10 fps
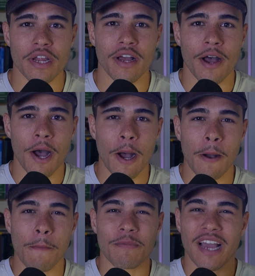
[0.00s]

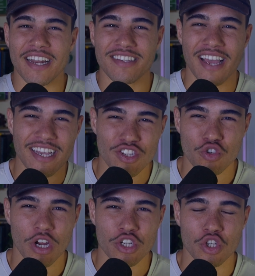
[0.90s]
kind of tech
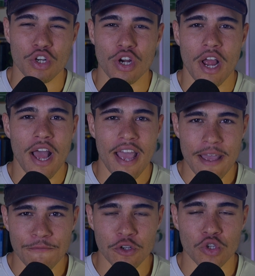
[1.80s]
structure,
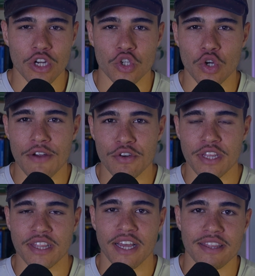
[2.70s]
infrastructure,
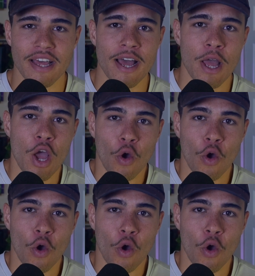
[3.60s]
everything like that.